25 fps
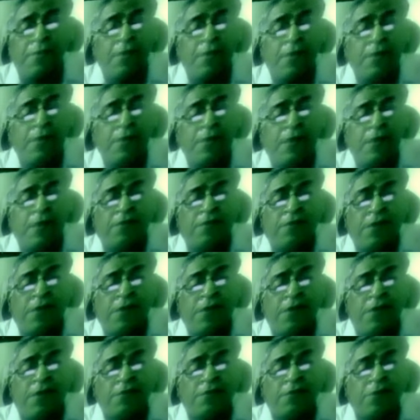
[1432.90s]
The worker
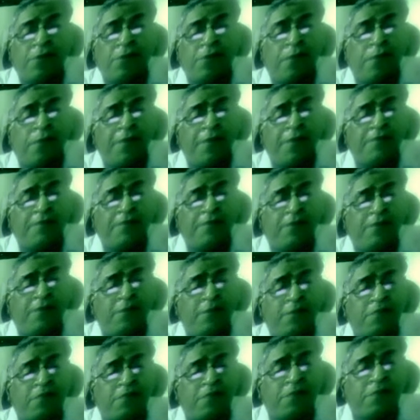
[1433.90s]
who completes the work
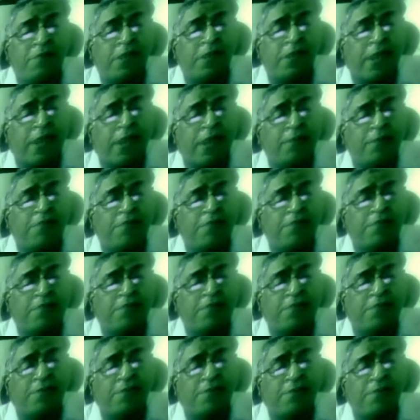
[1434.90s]
before that time receives a
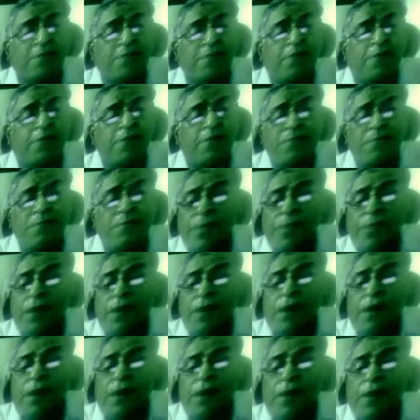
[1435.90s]
reward
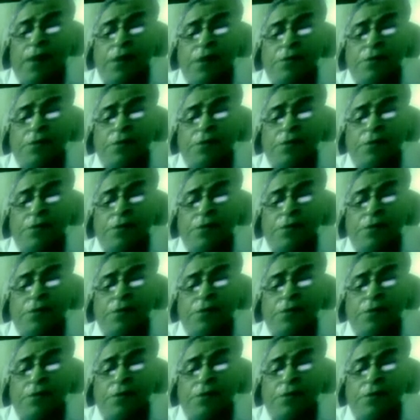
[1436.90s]
according to the